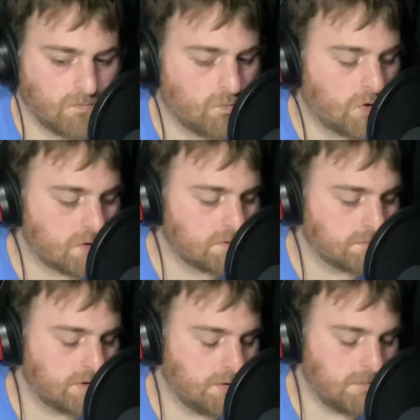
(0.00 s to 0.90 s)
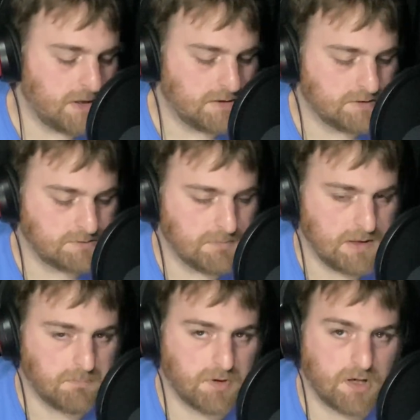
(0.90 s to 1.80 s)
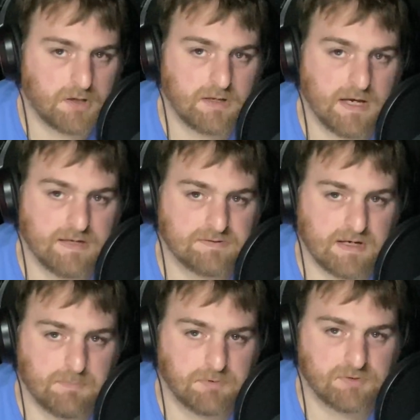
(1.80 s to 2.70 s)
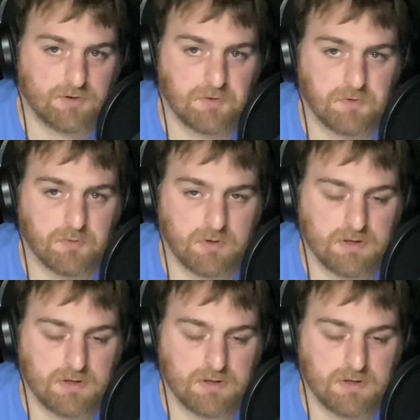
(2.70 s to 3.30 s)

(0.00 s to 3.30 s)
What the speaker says: Welcome to the Maintenance Man Podcast, episode 3.